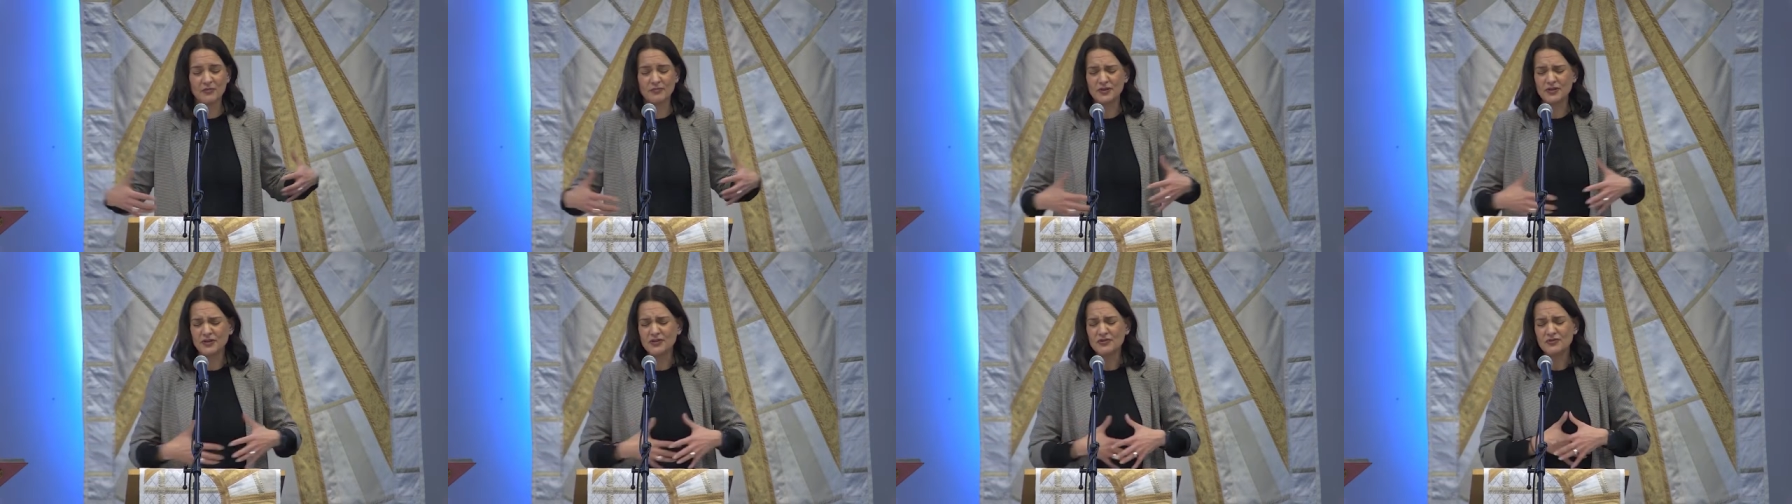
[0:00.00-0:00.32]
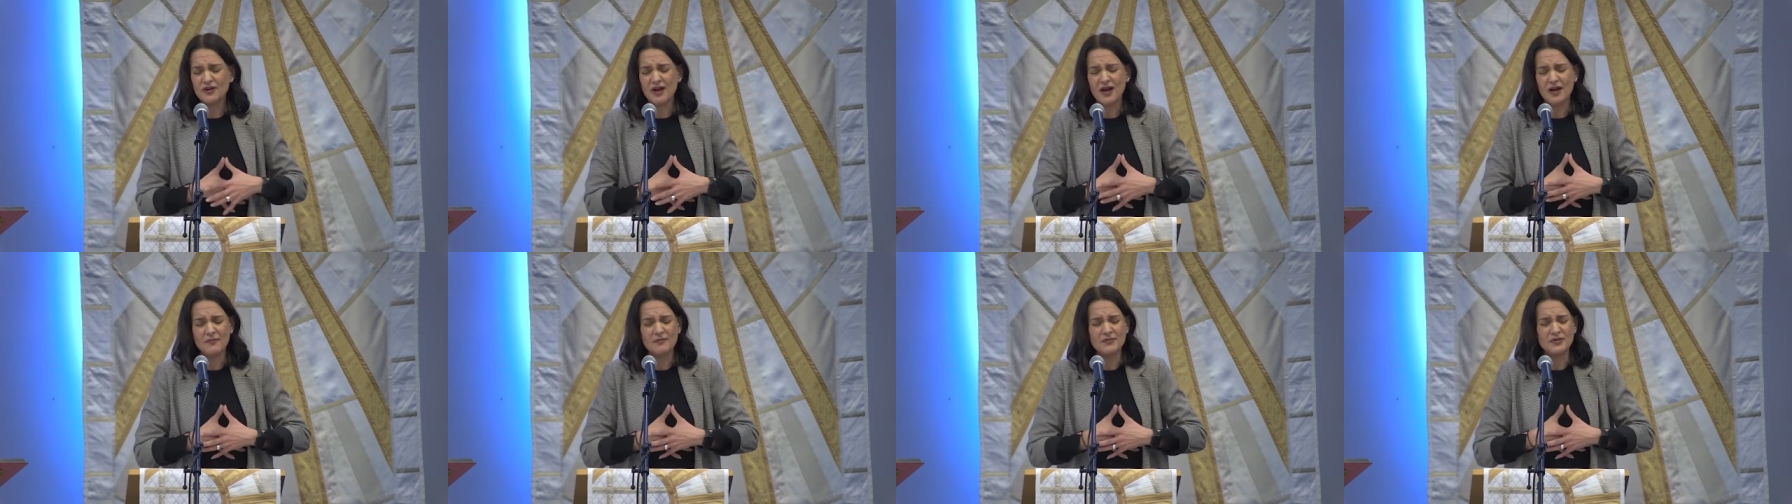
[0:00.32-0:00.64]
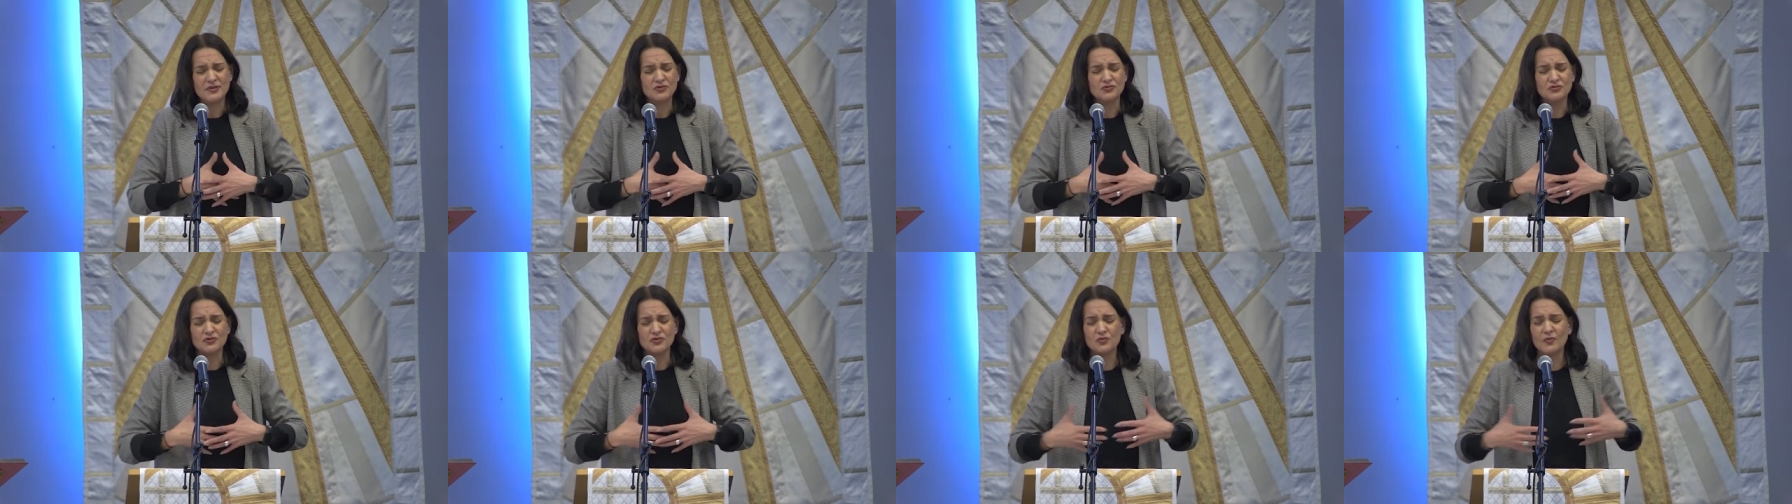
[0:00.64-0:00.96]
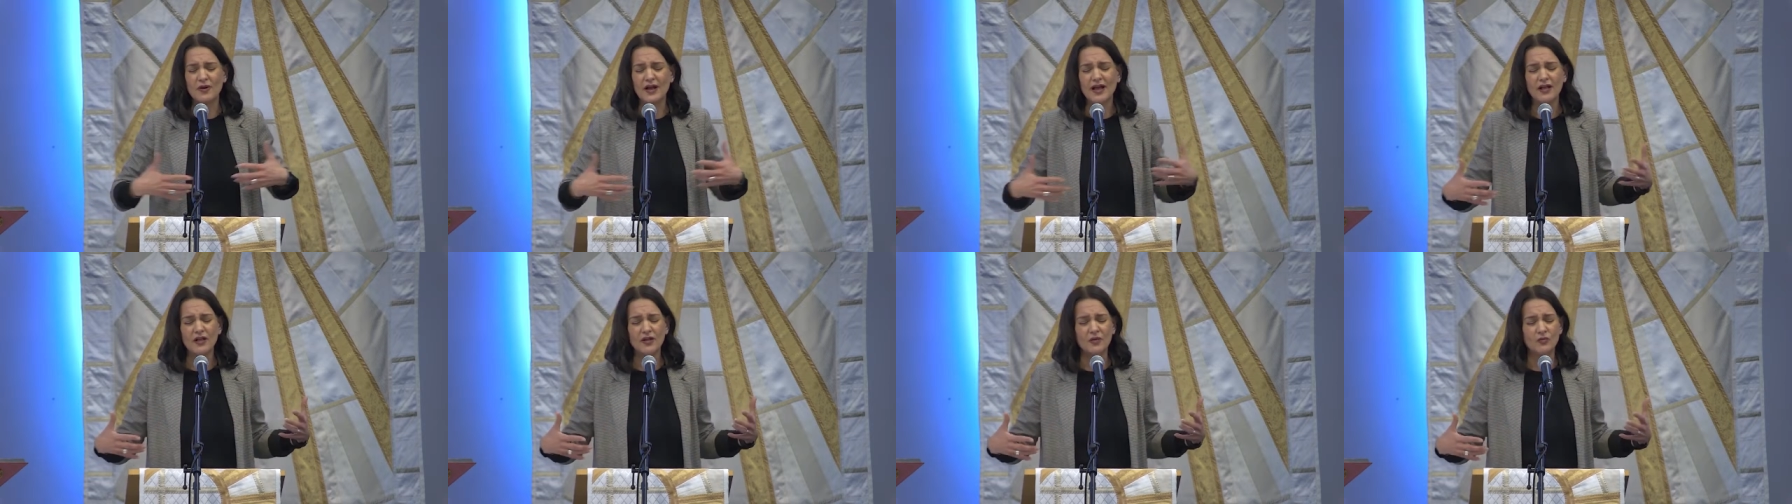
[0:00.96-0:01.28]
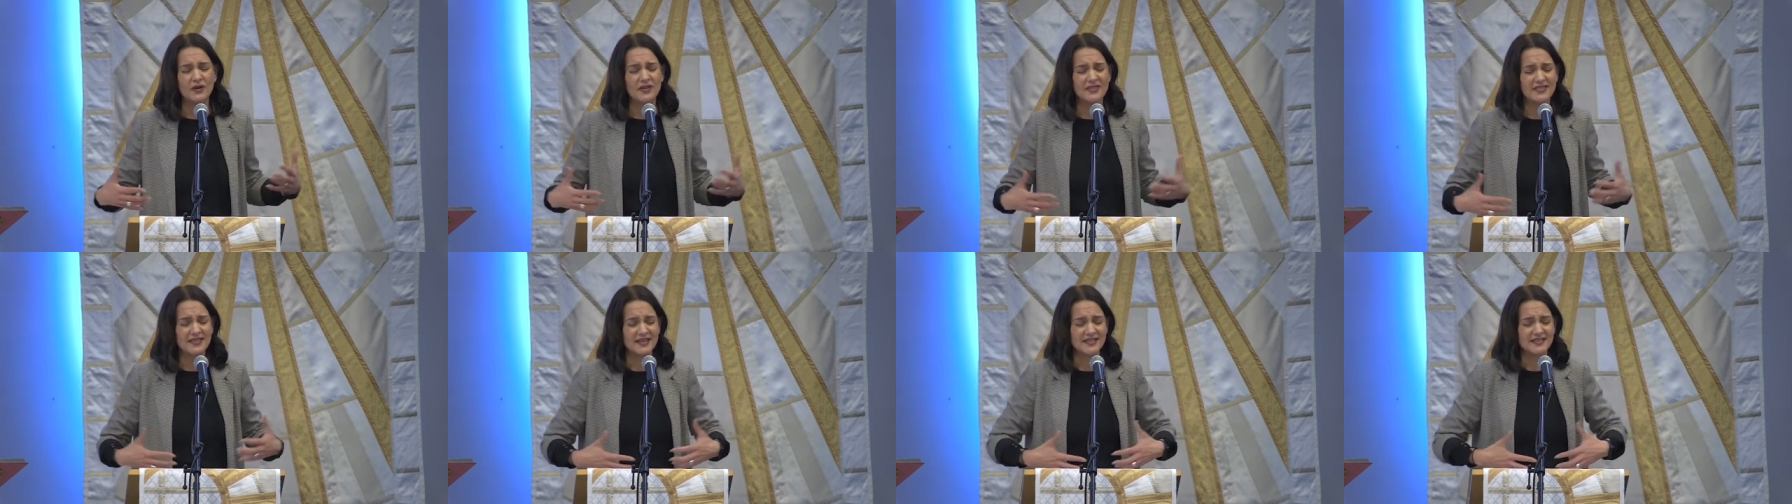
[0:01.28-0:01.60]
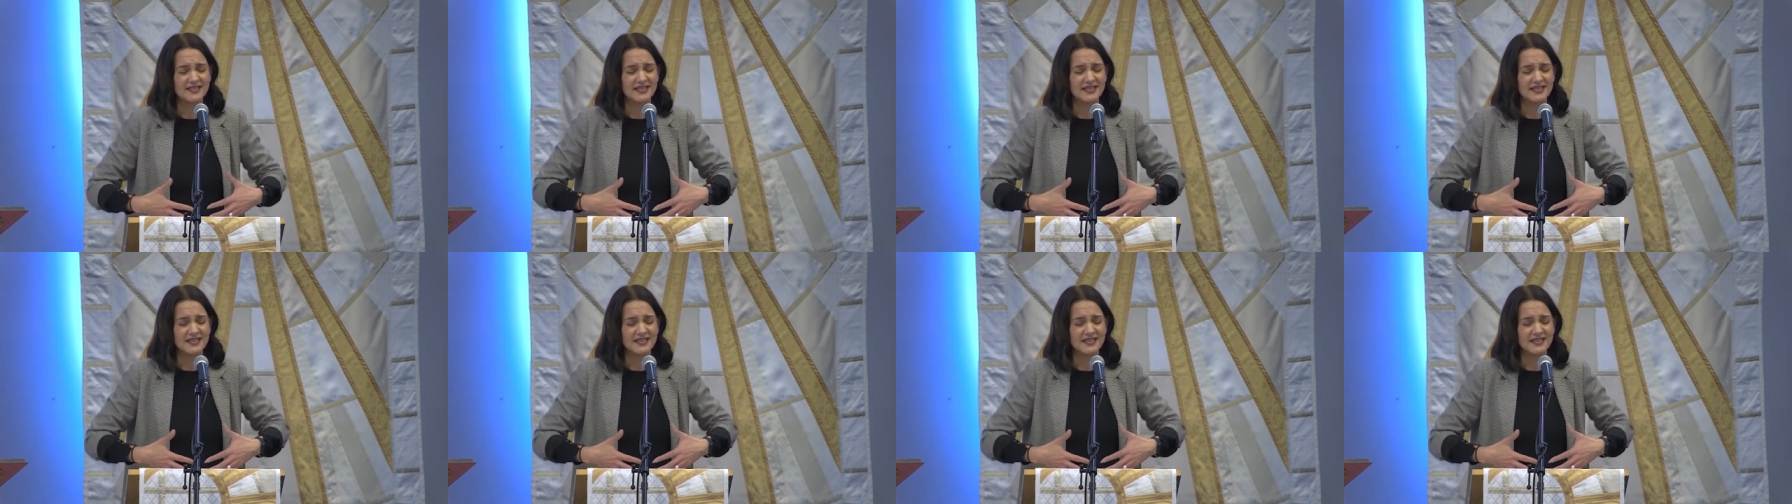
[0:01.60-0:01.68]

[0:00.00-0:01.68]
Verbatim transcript: but you come and you dwell with us.